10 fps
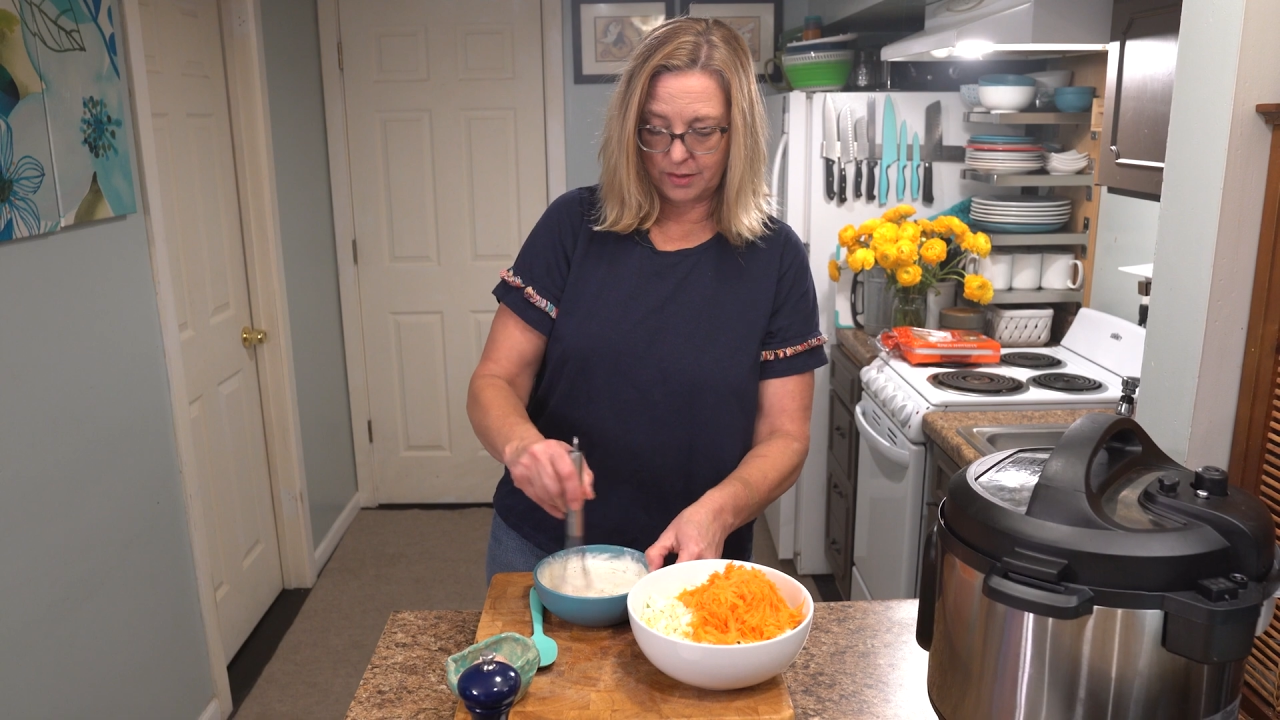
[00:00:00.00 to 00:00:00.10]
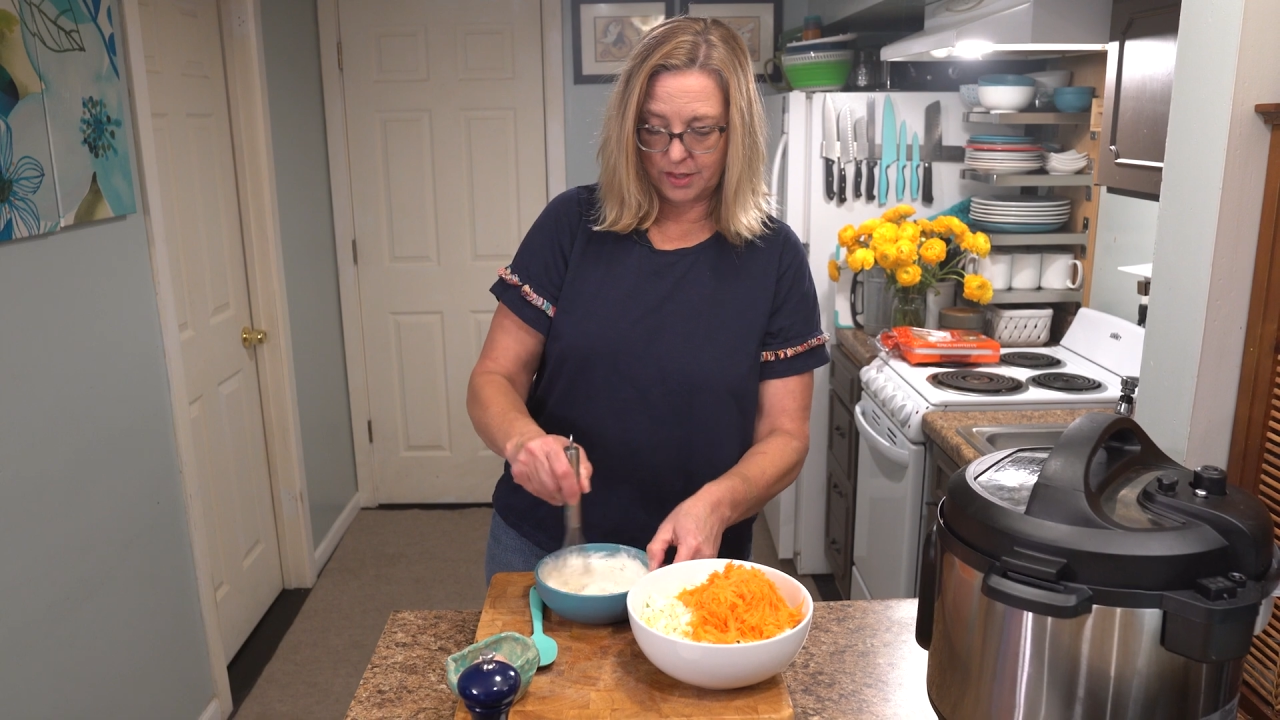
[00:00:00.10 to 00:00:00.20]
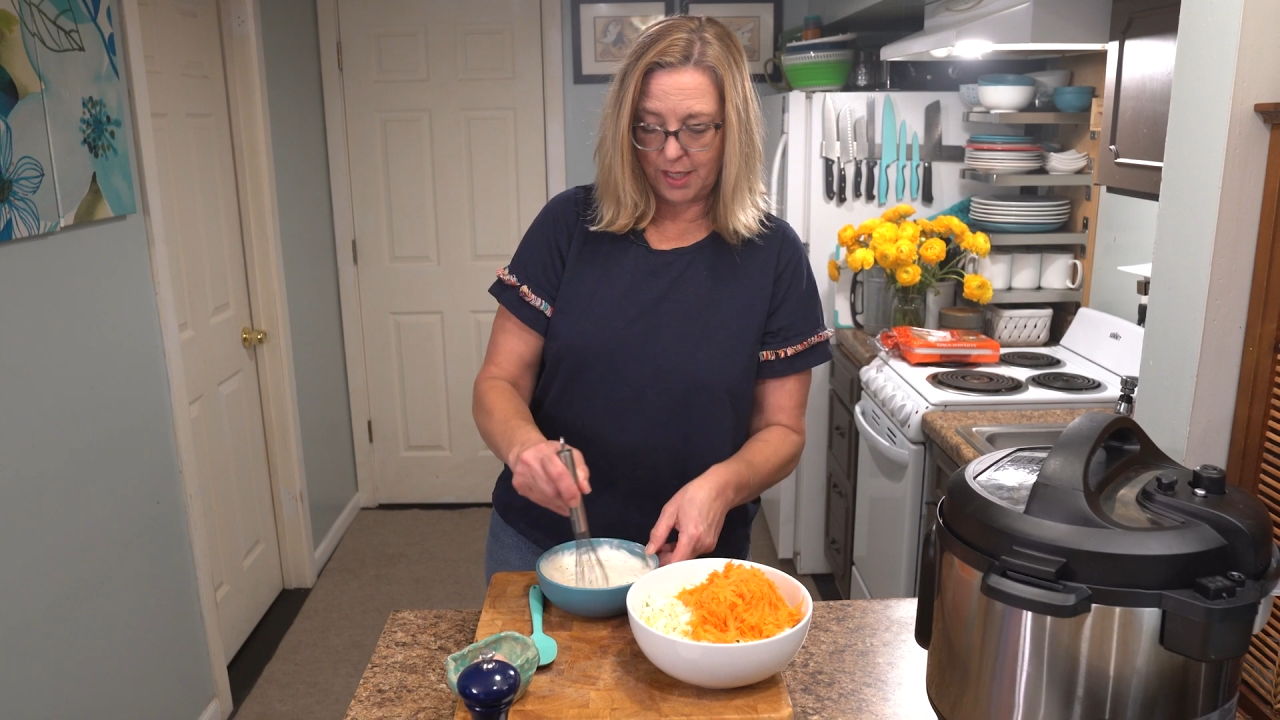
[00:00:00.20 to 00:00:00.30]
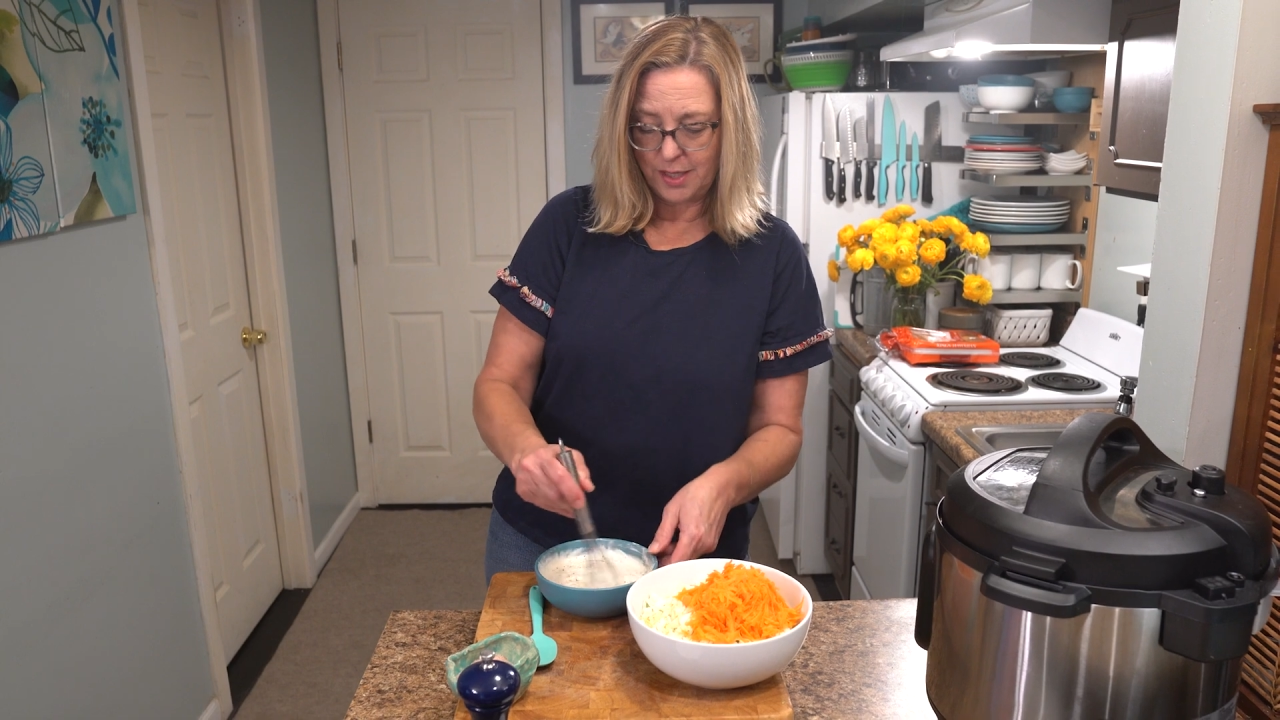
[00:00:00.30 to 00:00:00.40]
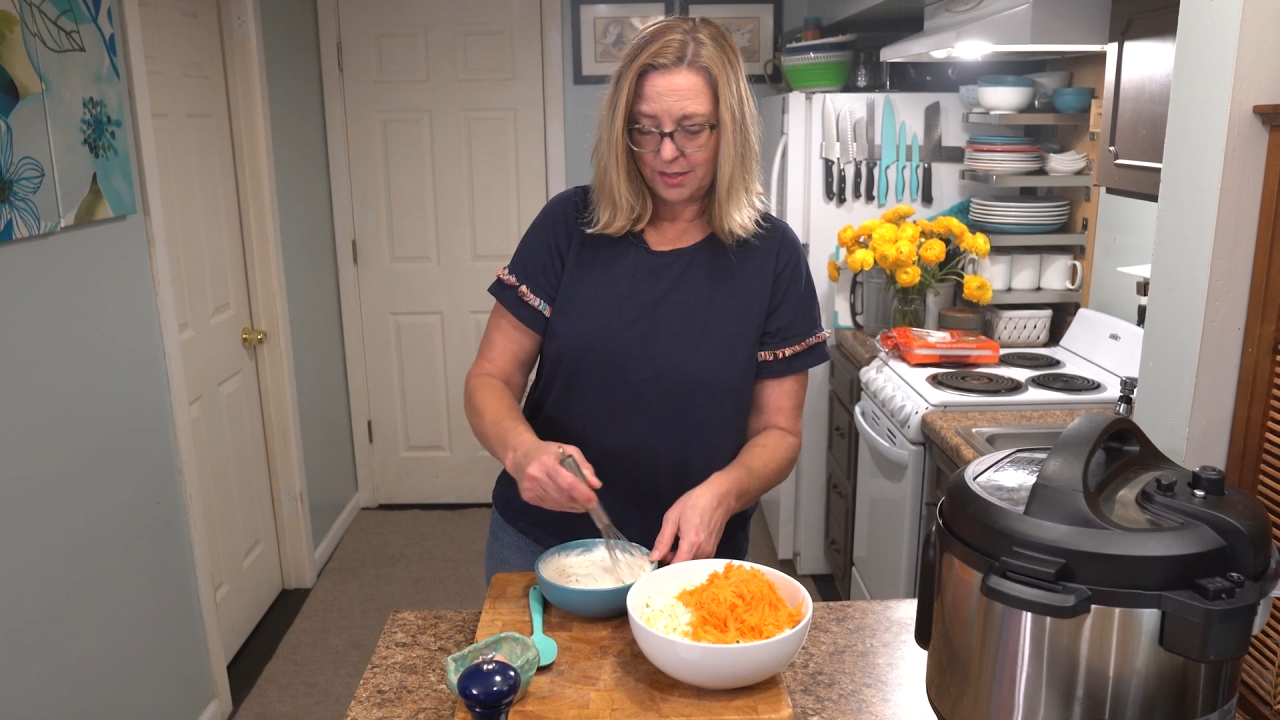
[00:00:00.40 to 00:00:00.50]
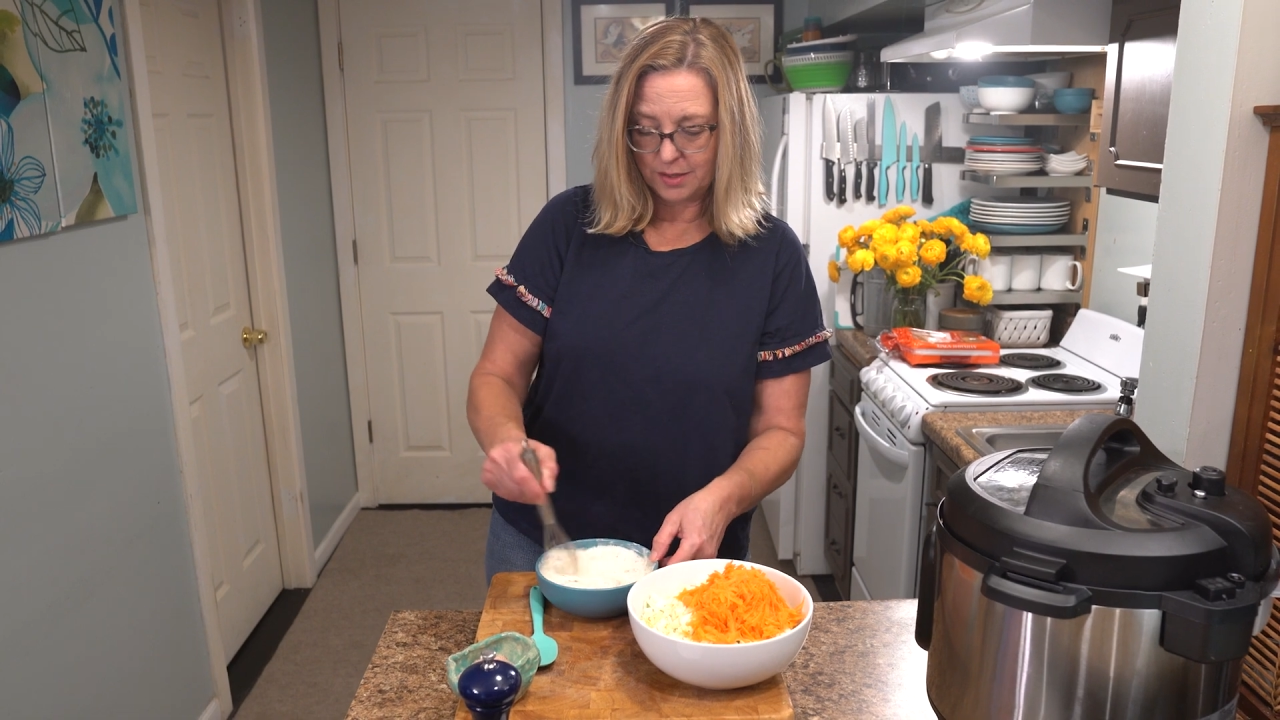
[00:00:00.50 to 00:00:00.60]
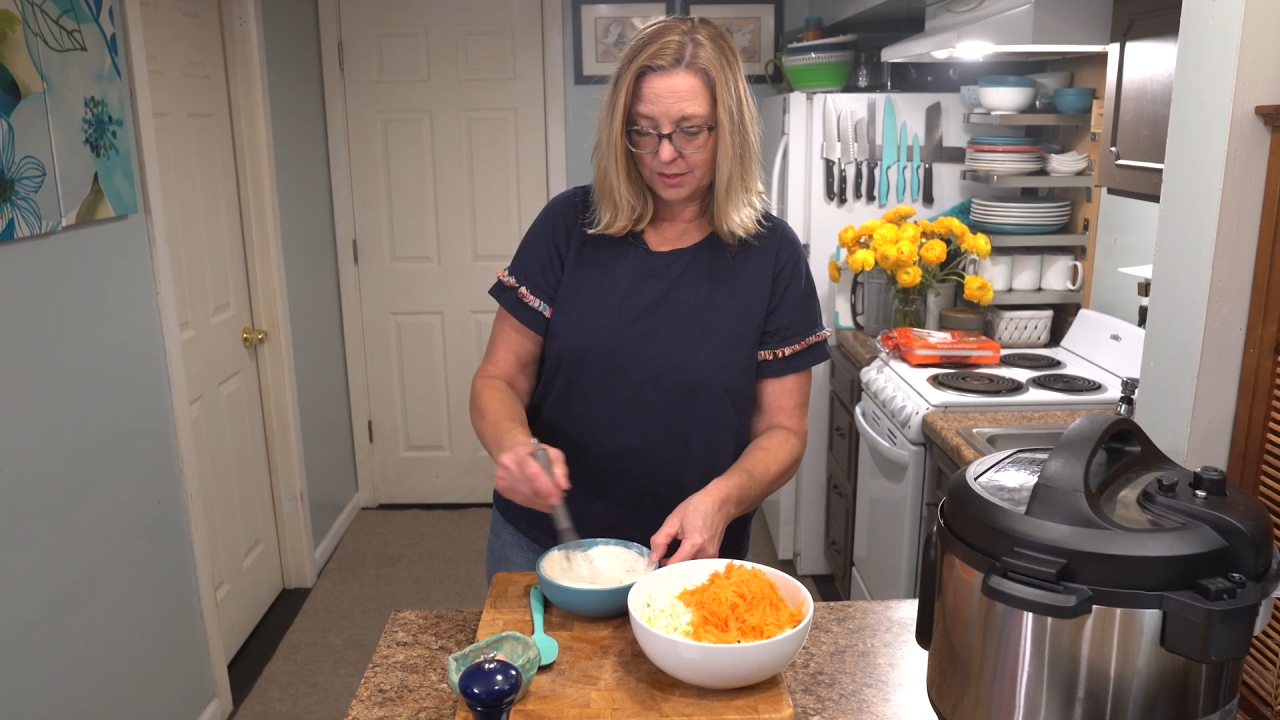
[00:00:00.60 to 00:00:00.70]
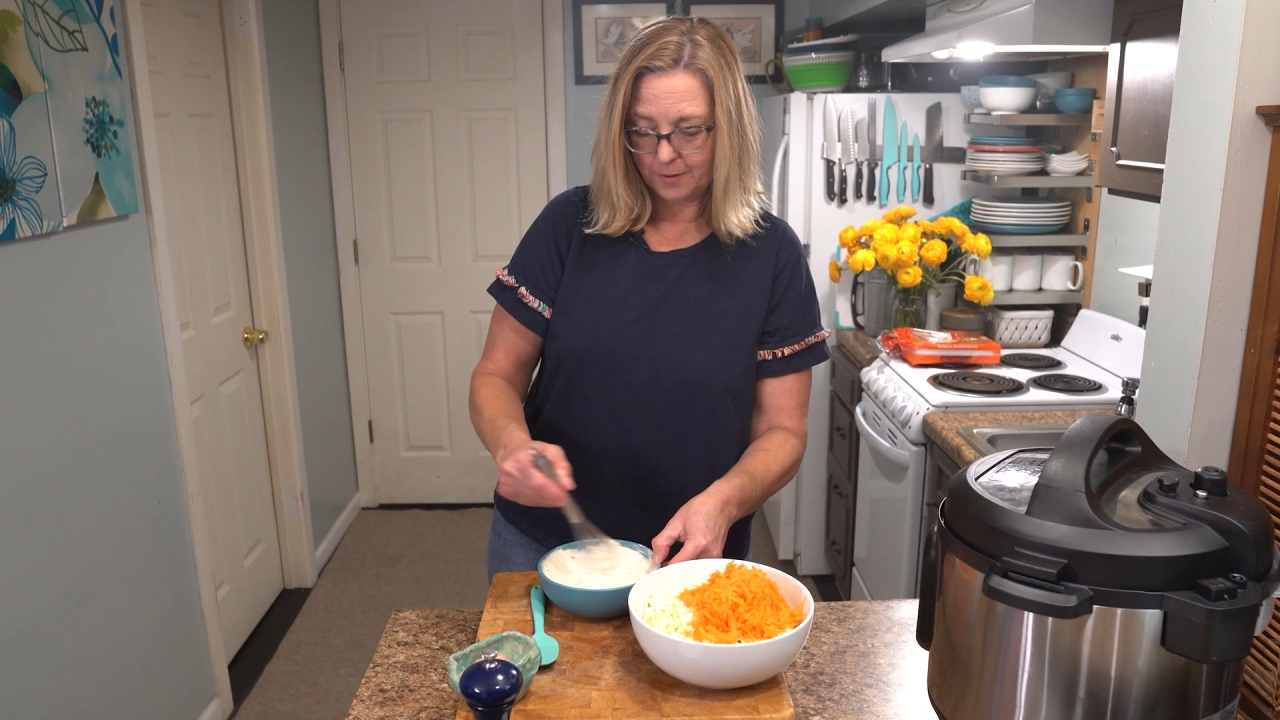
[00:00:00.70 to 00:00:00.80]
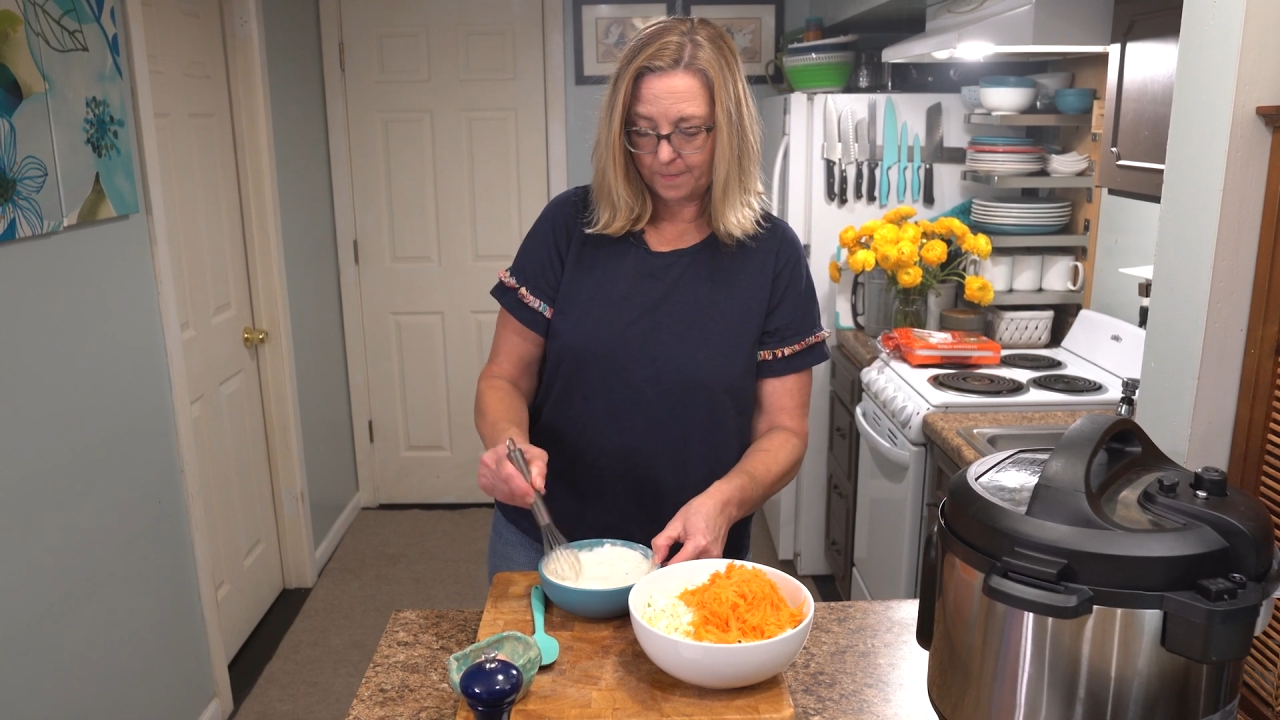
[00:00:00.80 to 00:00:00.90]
taste.